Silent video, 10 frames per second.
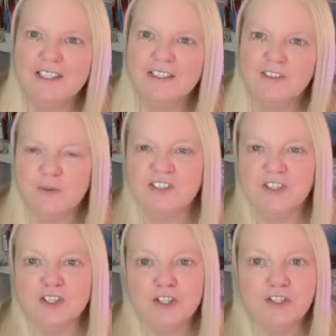so it's
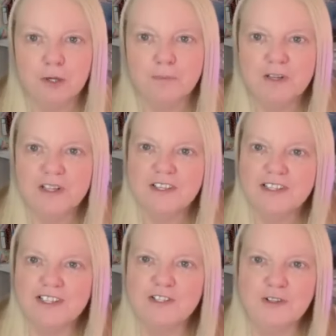a good job
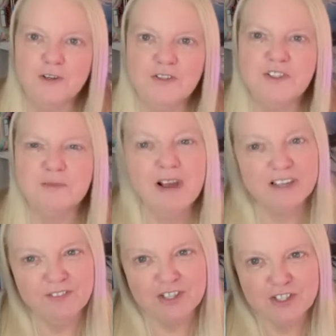this is not
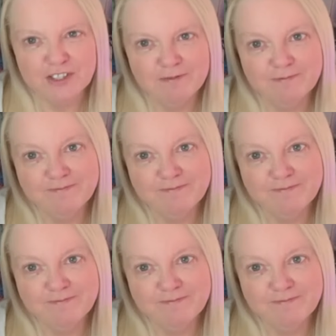smelly vision.